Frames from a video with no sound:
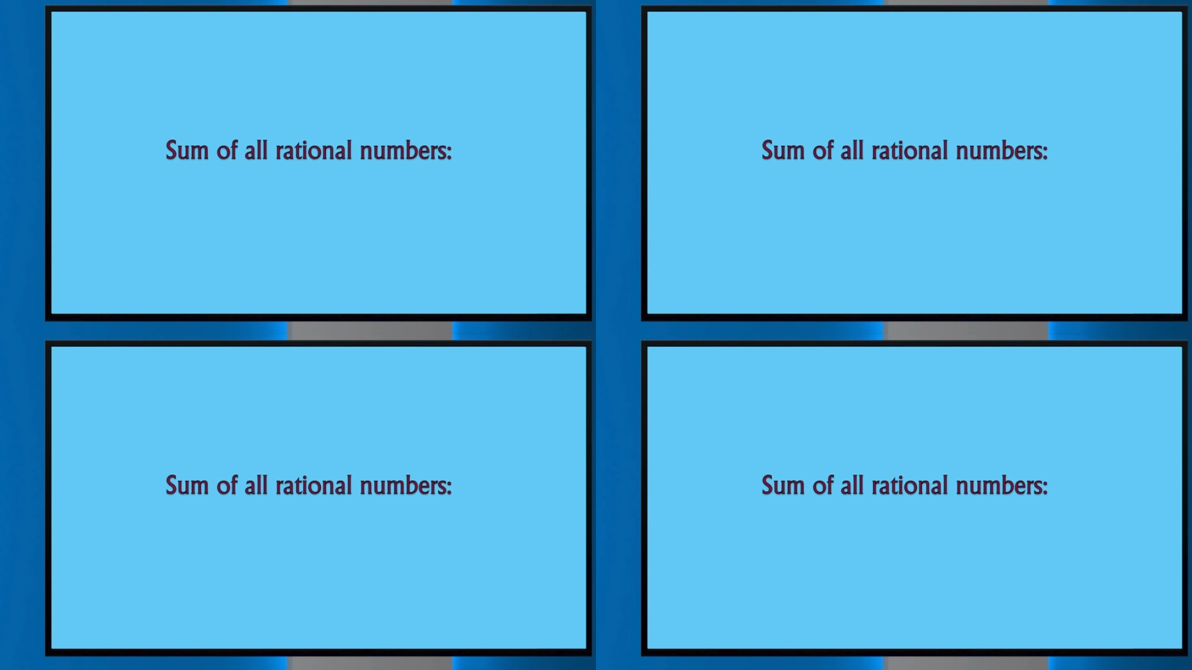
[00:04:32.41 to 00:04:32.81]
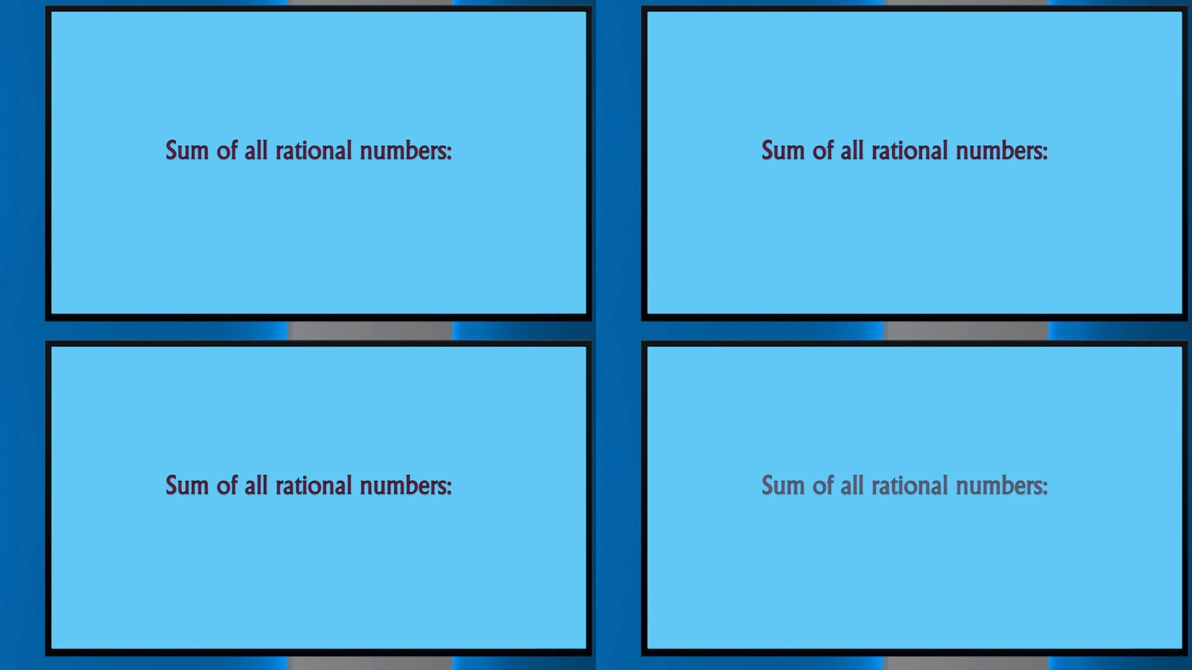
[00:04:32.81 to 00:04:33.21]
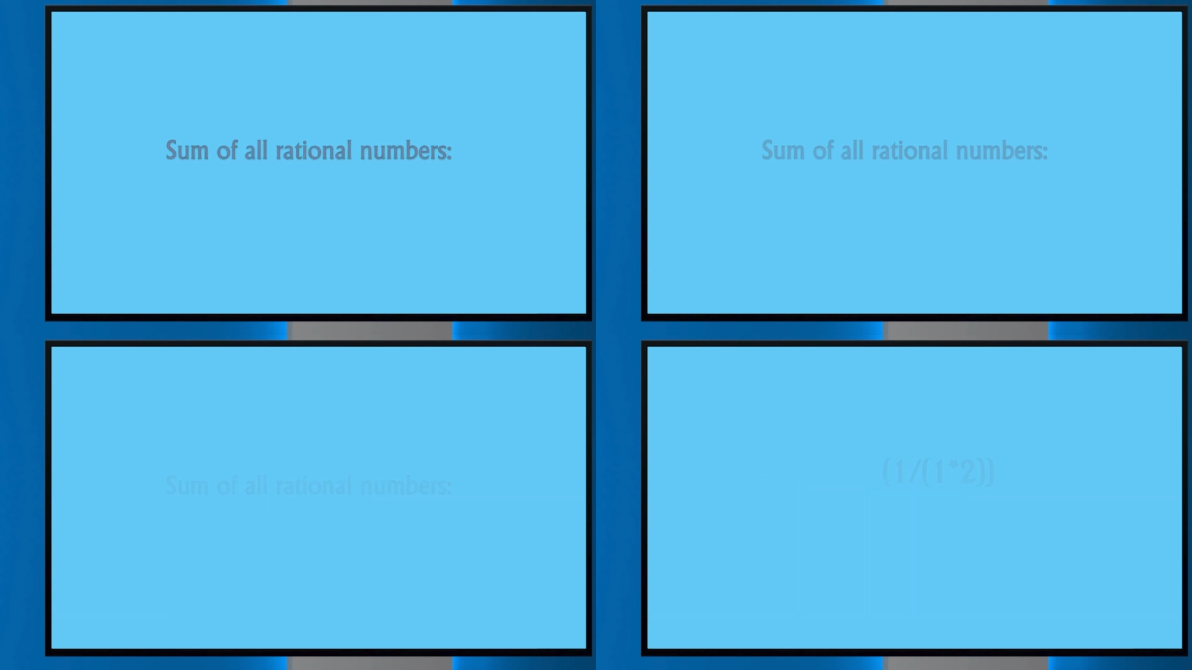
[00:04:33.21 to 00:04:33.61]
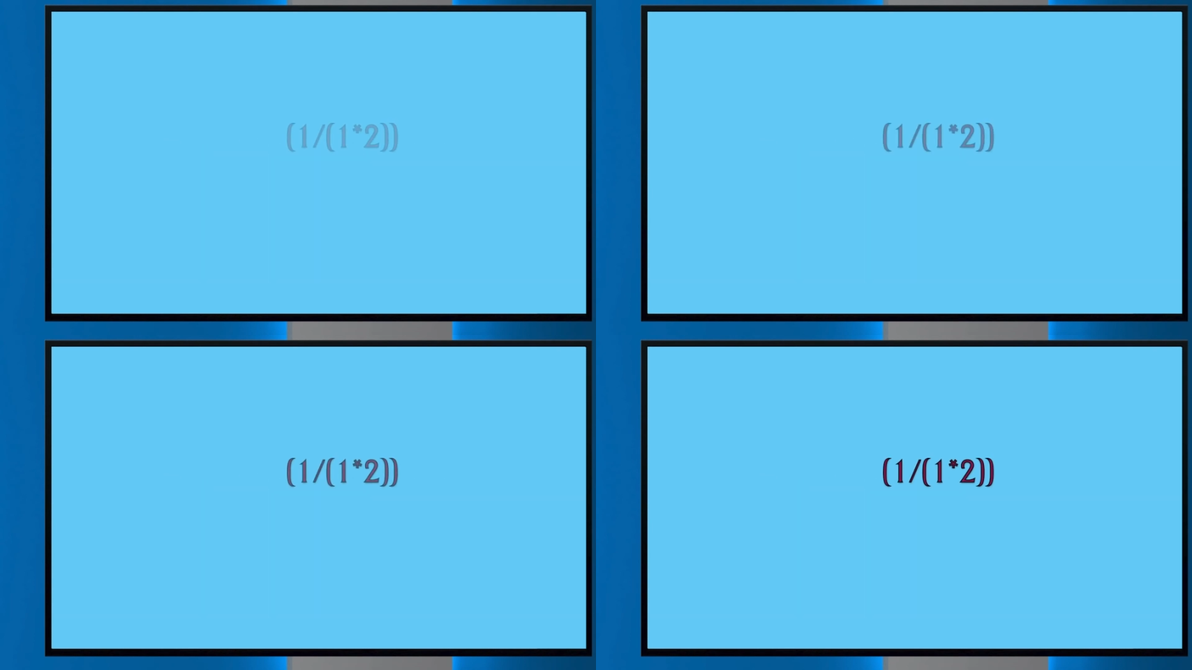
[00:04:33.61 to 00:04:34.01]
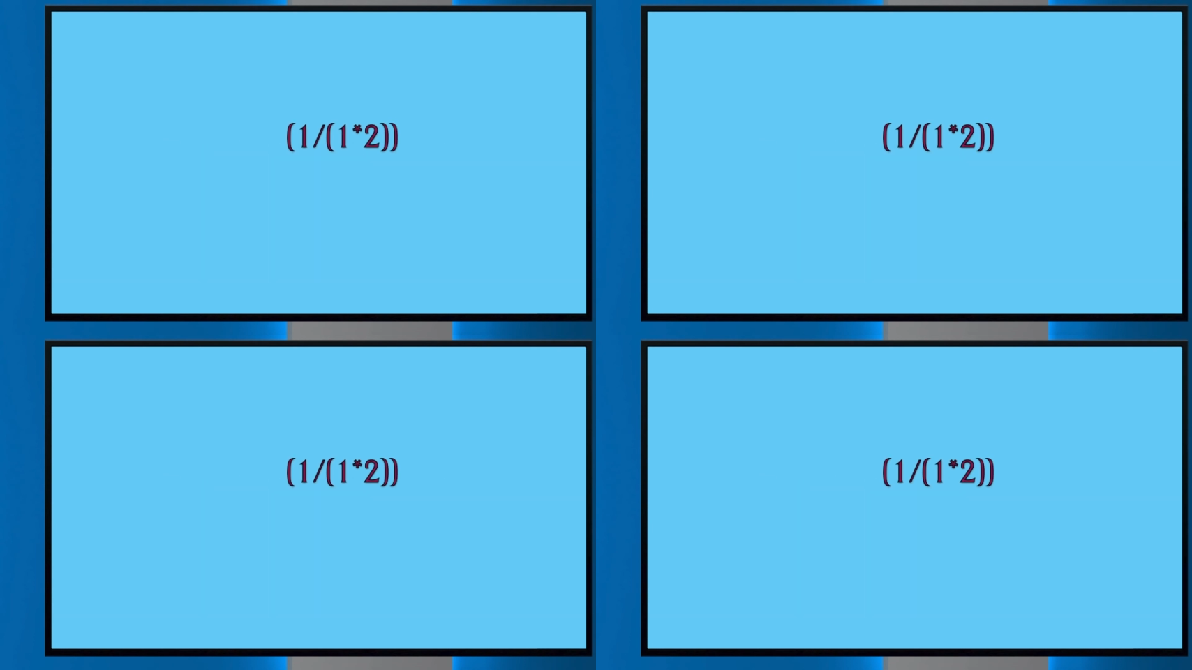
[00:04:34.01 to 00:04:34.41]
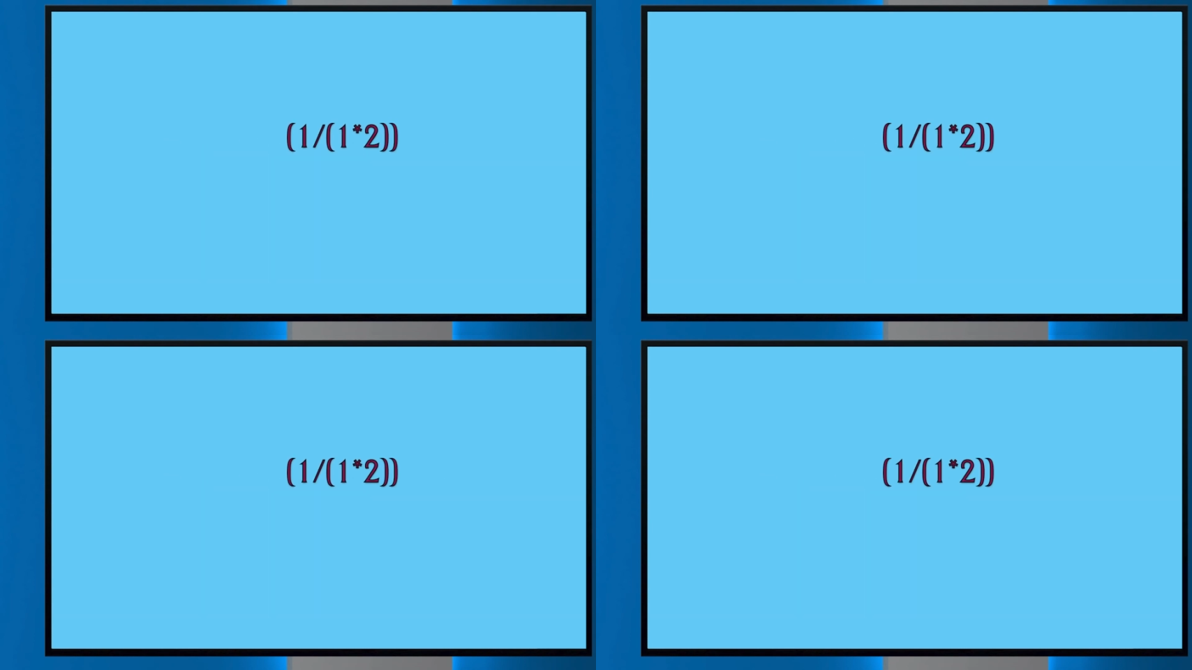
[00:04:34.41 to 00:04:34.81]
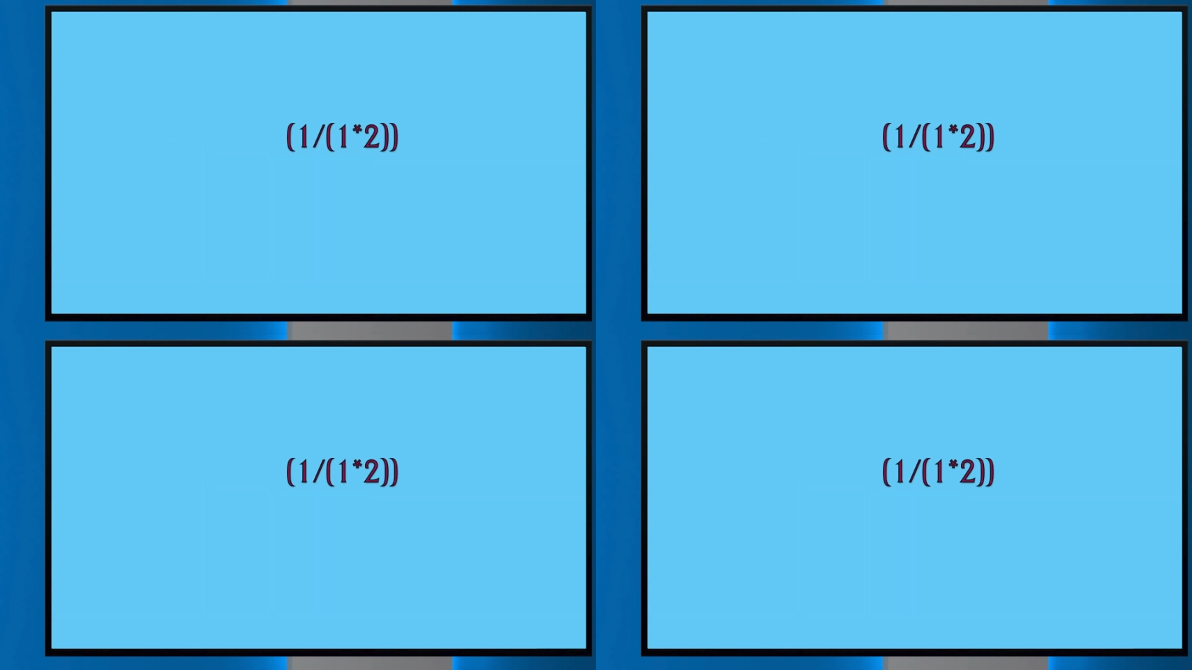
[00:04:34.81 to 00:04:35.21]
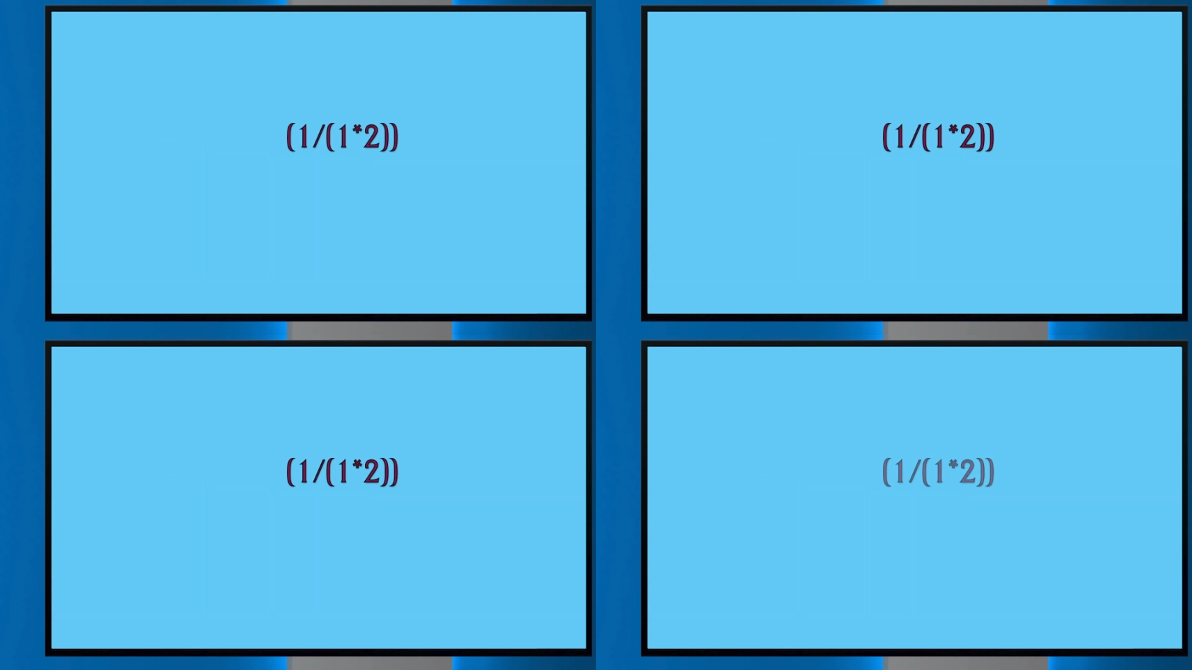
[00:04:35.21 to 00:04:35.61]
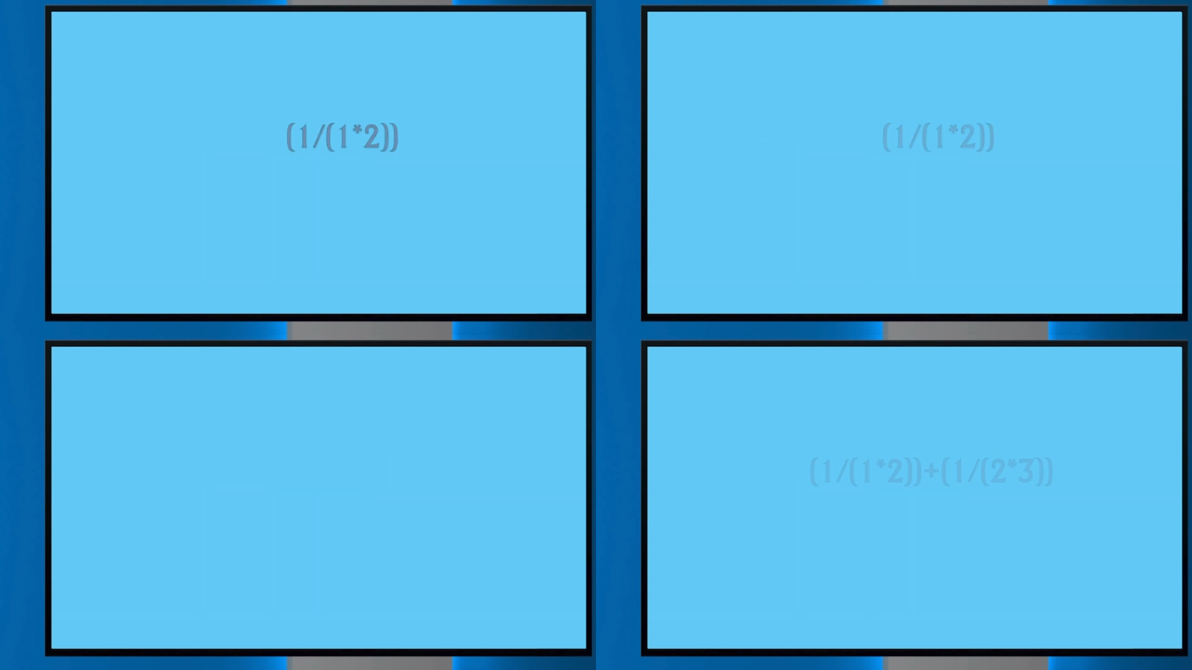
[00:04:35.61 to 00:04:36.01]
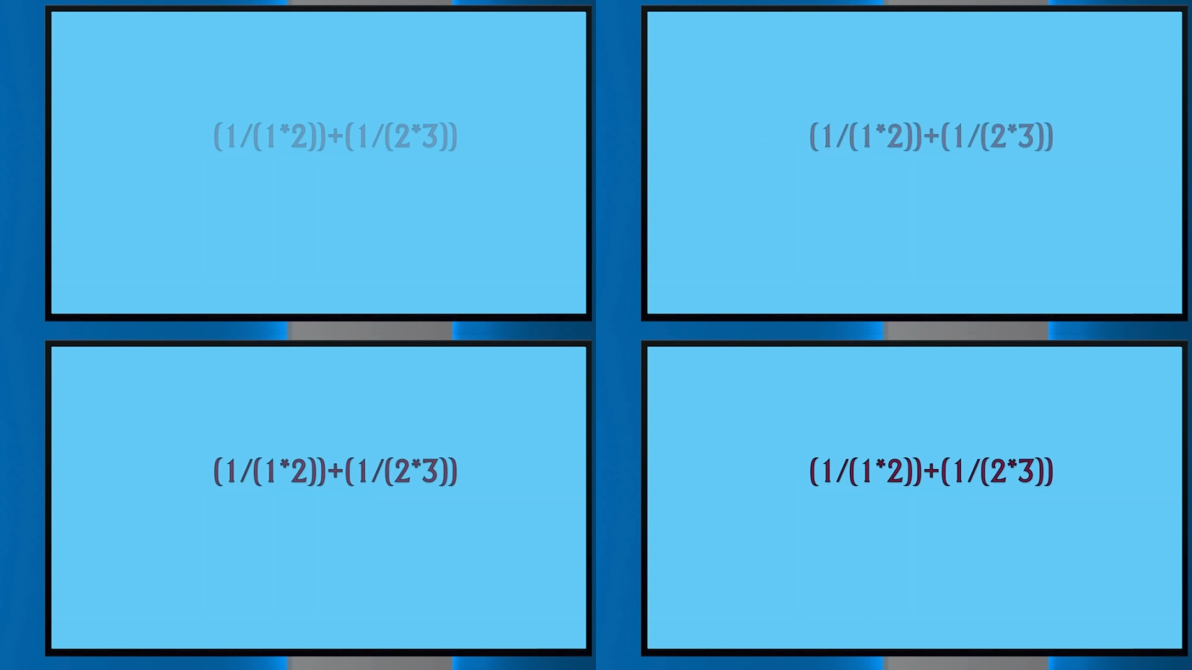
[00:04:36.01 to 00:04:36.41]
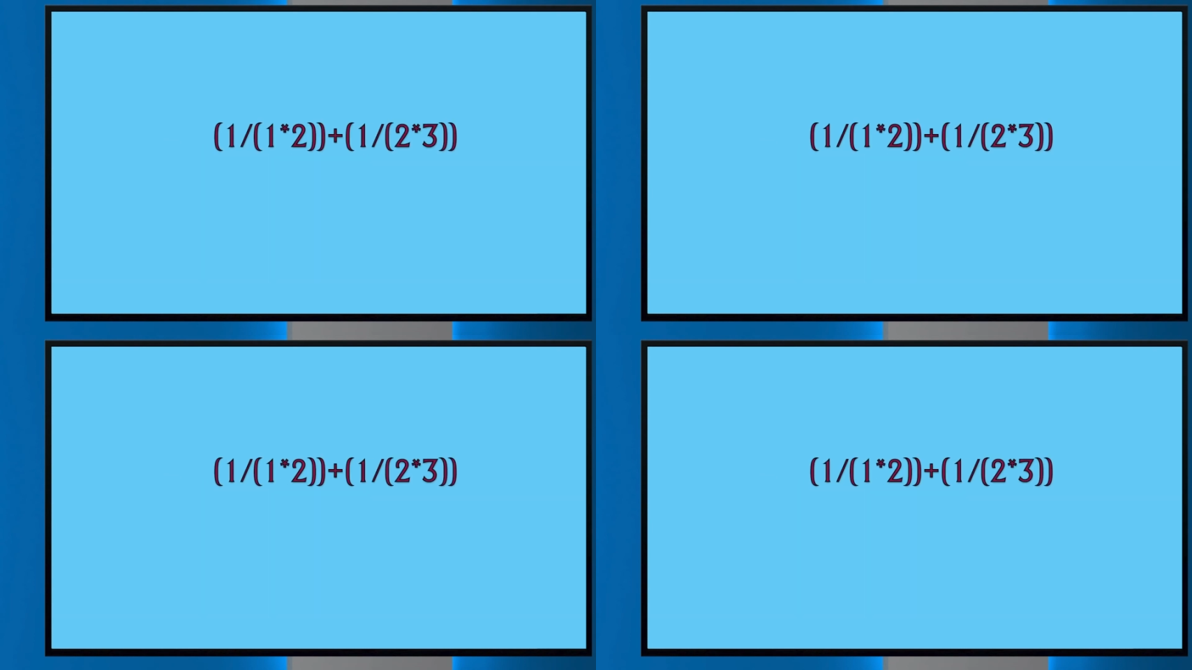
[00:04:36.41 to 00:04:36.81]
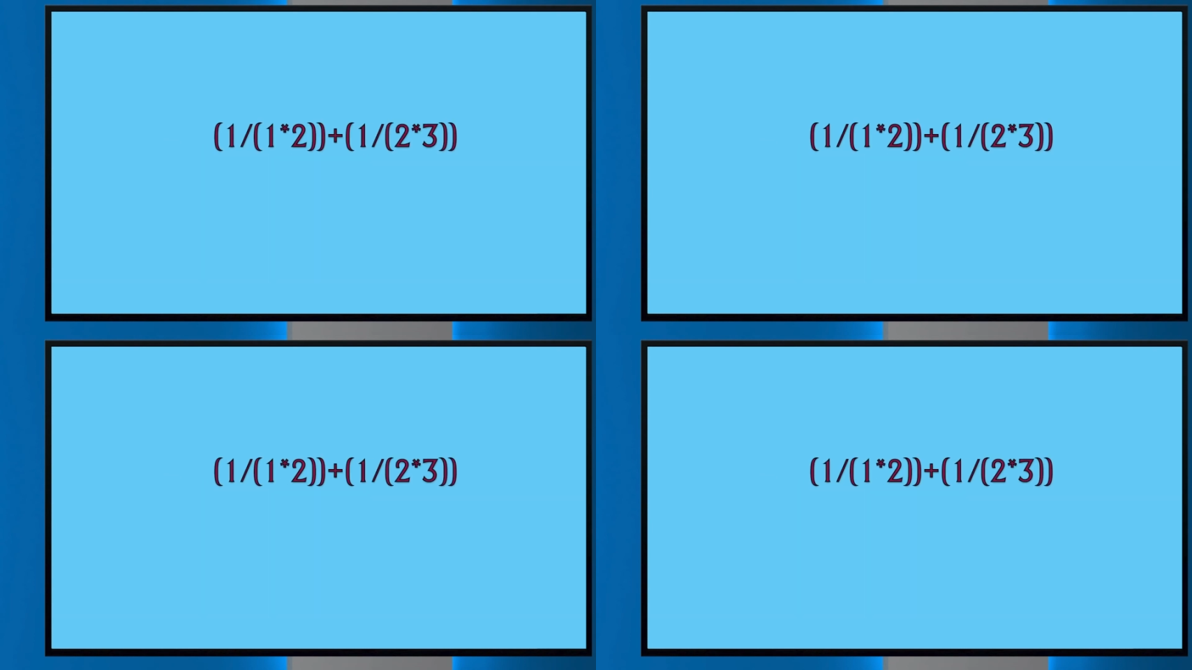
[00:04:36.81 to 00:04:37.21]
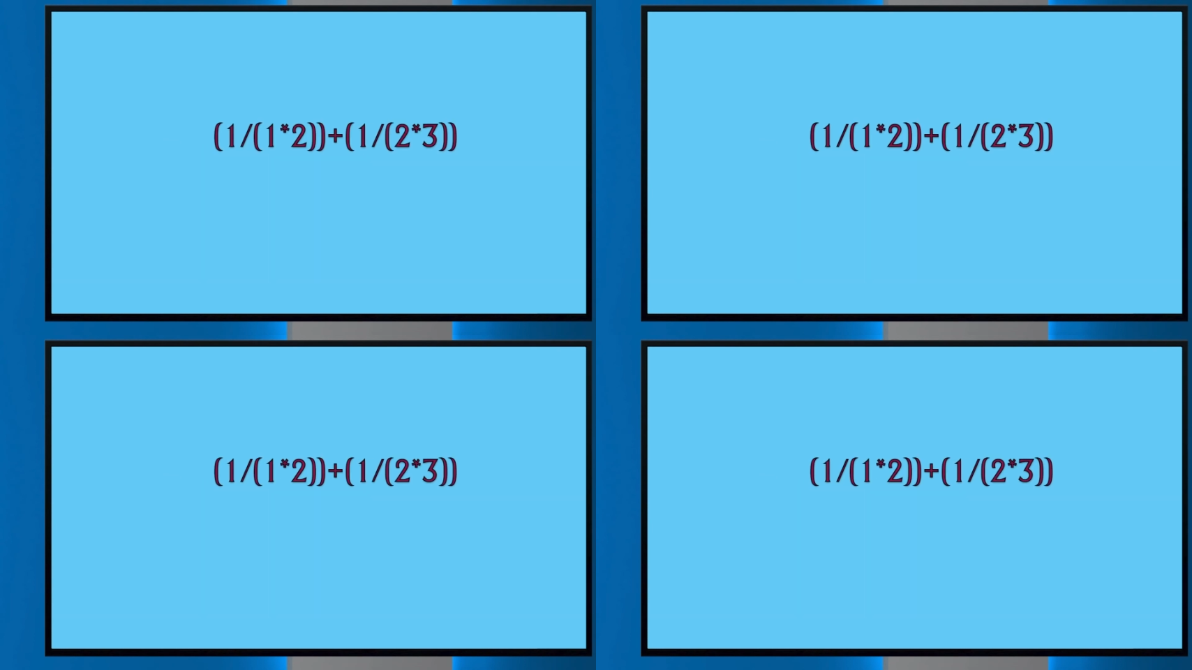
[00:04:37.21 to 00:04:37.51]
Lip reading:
[unreadable: no face in view]